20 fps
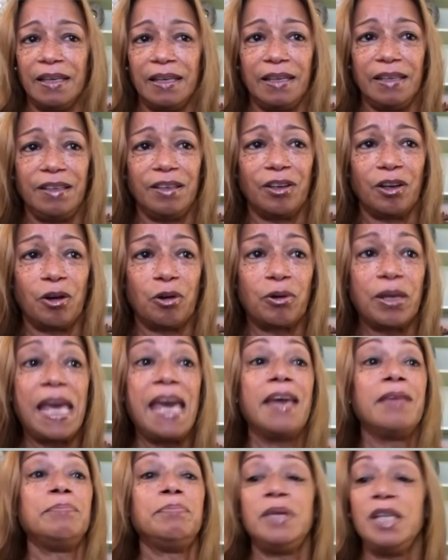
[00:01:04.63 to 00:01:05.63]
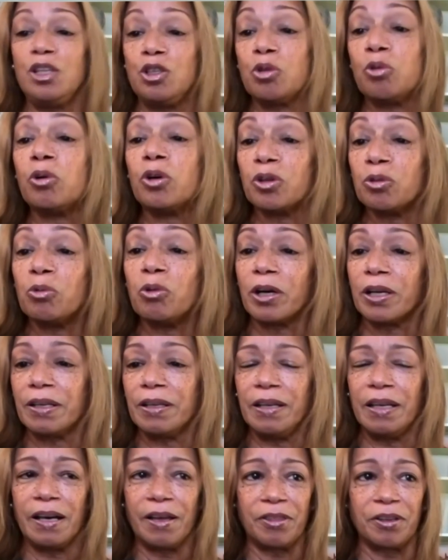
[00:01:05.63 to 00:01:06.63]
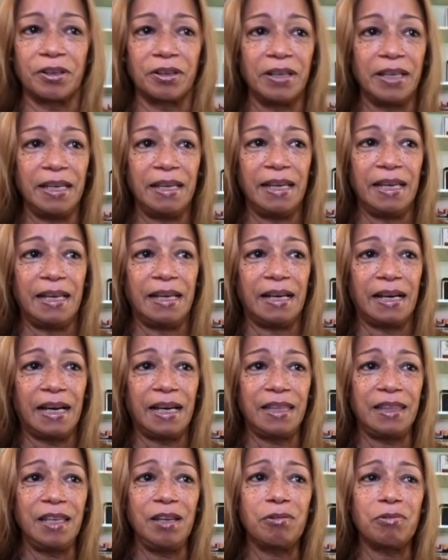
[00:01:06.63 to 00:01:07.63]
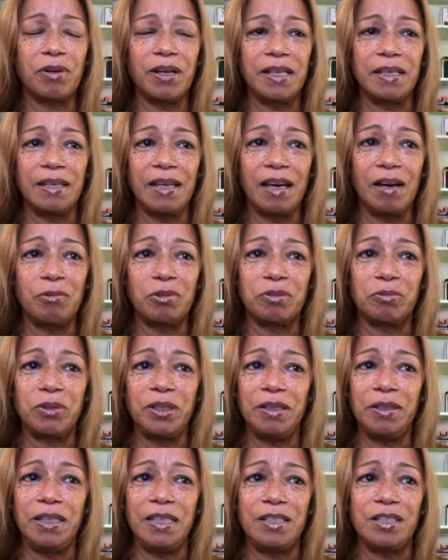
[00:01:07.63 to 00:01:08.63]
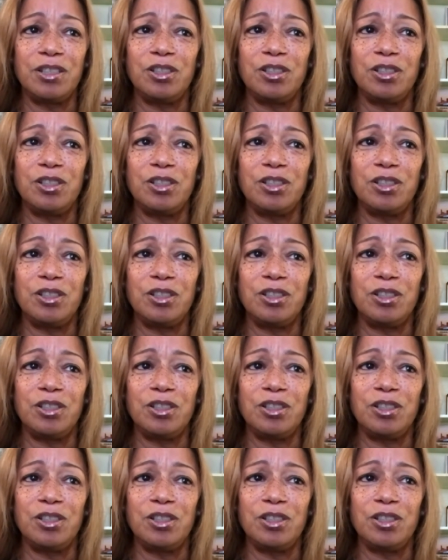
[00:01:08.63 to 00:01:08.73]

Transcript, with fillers: you know, can be toward one another. I think right now what we need to